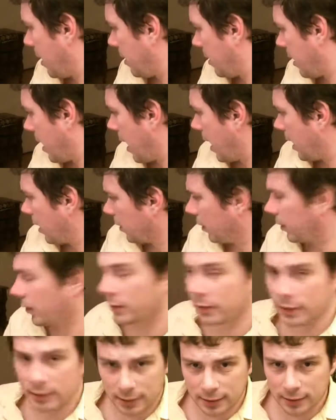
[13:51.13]
I don't
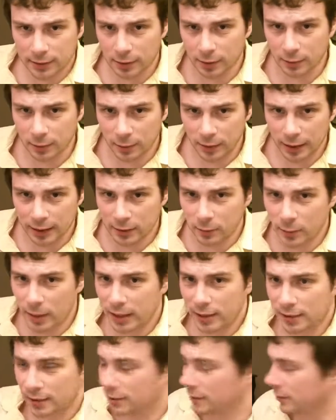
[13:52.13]
know this. So let's
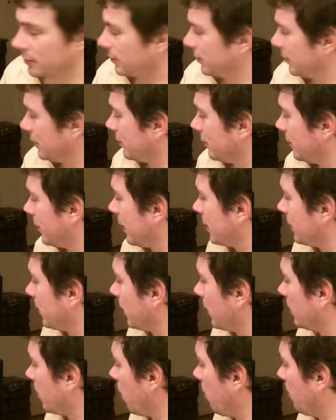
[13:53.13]
wait till the next
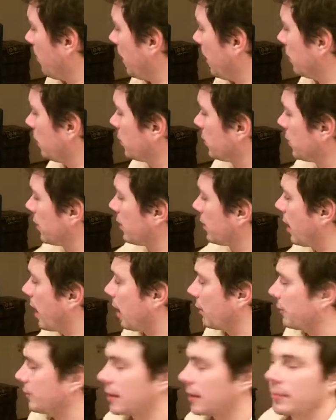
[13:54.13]
one is open. And usually you
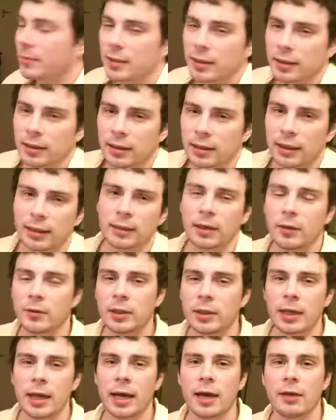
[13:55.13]
have something like an
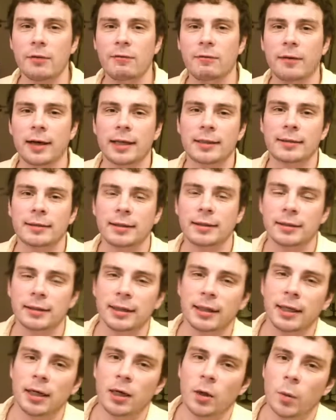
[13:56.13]
arena, hey, fight and
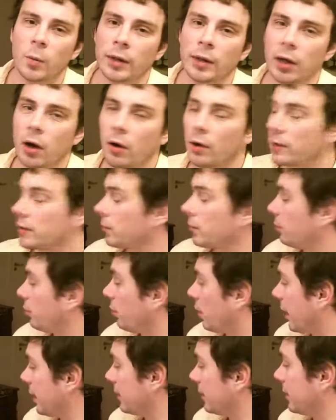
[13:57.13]
win awesome
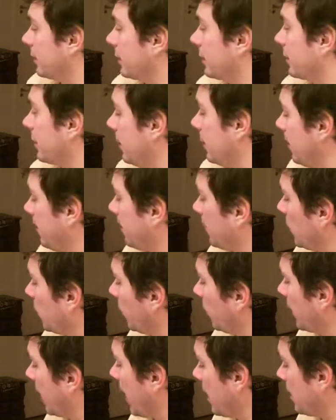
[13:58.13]
prizes.
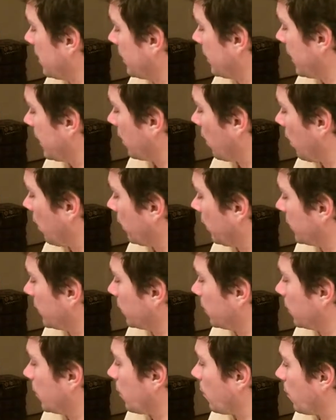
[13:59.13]
You can get
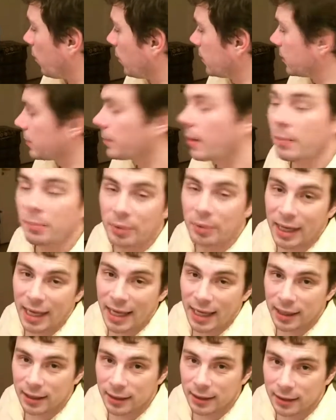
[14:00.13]
awesome rewards by
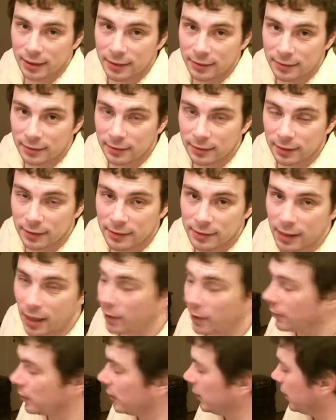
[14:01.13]
playing in the
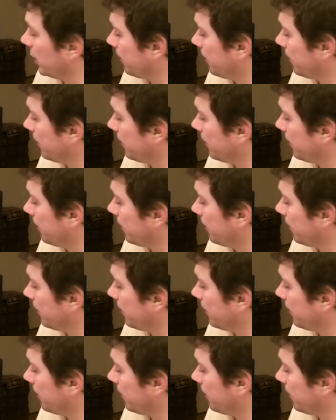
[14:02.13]
arena,